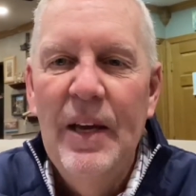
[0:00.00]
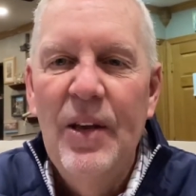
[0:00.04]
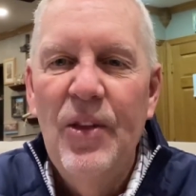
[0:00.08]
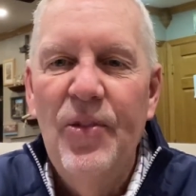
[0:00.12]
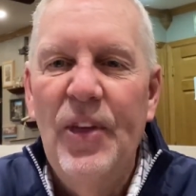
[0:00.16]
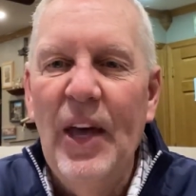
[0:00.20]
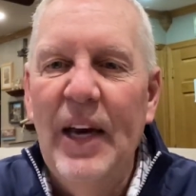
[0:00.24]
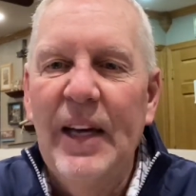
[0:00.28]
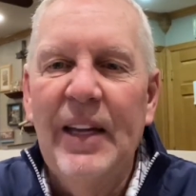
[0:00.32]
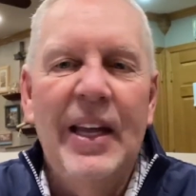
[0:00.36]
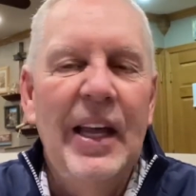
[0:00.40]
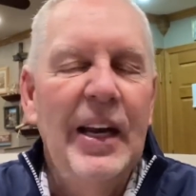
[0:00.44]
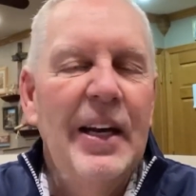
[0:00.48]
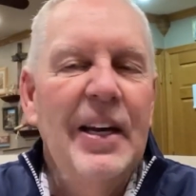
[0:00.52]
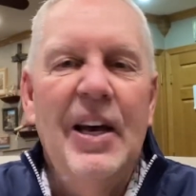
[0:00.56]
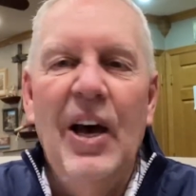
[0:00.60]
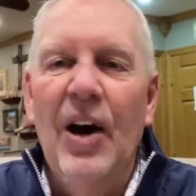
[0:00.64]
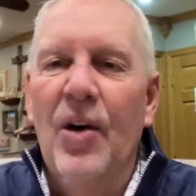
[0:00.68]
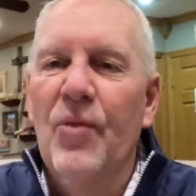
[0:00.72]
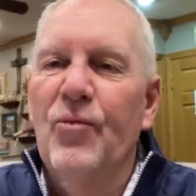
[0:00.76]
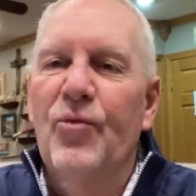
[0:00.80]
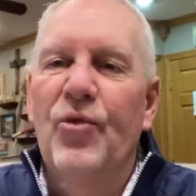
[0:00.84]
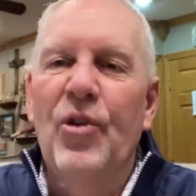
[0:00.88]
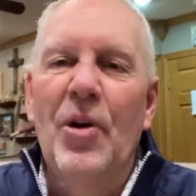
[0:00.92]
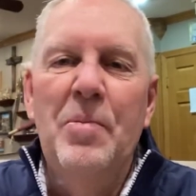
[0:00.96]
that can
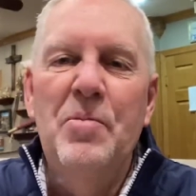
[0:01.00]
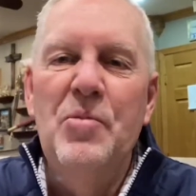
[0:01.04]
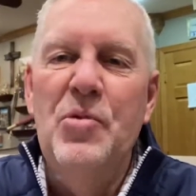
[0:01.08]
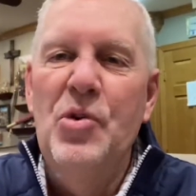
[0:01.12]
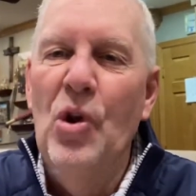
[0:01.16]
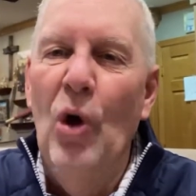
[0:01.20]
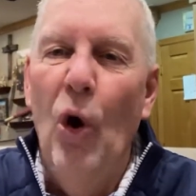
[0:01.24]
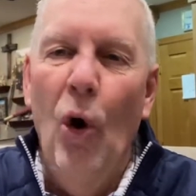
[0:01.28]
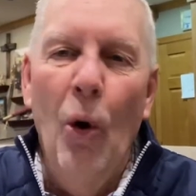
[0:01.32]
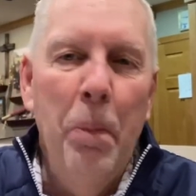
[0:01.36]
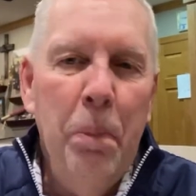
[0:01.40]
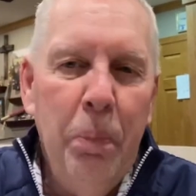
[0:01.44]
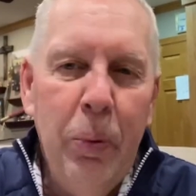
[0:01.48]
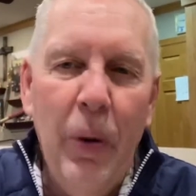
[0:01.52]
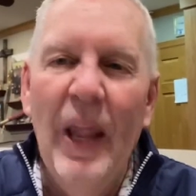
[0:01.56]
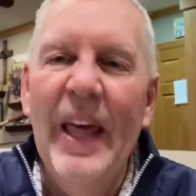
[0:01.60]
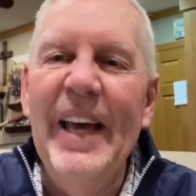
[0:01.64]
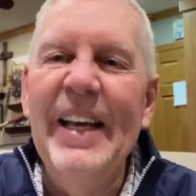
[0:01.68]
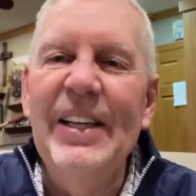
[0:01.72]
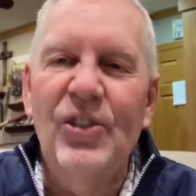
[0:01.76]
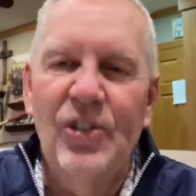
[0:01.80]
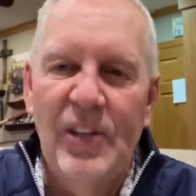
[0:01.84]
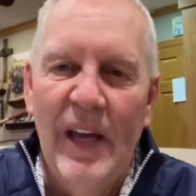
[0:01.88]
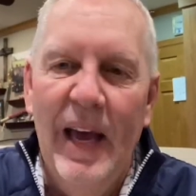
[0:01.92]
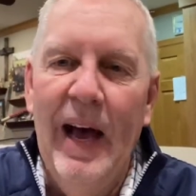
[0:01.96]
come from no place